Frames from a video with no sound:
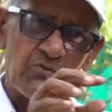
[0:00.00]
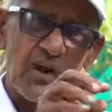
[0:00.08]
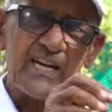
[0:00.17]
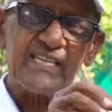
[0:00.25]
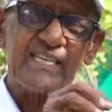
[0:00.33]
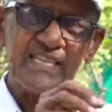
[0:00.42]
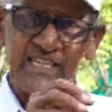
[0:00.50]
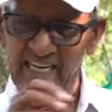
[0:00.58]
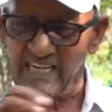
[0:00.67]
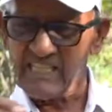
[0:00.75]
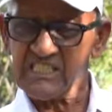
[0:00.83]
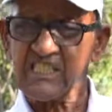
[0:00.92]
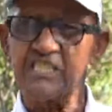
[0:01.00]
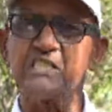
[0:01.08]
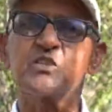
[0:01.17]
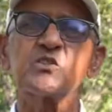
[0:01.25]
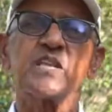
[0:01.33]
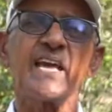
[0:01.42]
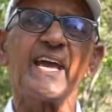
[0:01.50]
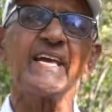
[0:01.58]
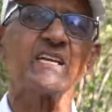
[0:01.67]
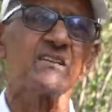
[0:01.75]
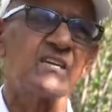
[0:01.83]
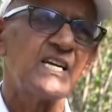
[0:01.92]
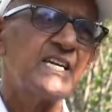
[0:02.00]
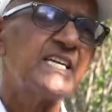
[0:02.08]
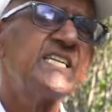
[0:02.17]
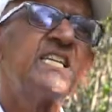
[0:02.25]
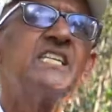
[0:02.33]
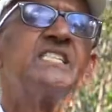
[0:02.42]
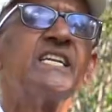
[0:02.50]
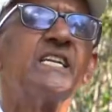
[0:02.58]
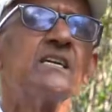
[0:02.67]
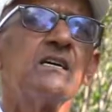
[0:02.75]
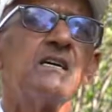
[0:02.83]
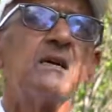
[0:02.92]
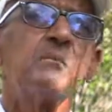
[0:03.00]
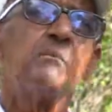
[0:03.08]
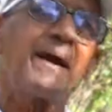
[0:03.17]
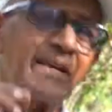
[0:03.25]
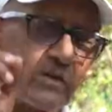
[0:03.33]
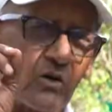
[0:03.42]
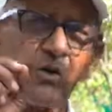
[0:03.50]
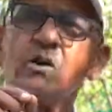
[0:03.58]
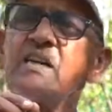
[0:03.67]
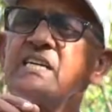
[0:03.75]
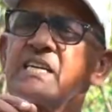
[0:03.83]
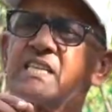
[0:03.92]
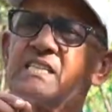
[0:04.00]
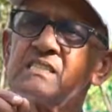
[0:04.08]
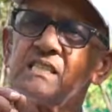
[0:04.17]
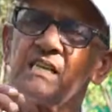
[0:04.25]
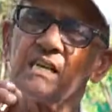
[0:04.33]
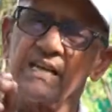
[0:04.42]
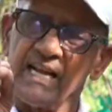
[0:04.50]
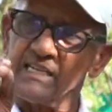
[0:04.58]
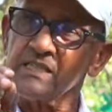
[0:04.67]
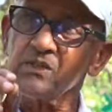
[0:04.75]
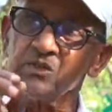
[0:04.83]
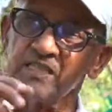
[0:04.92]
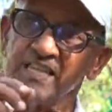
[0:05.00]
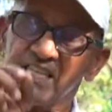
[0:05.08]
what it releases into the air, it is in micro quantities, rather to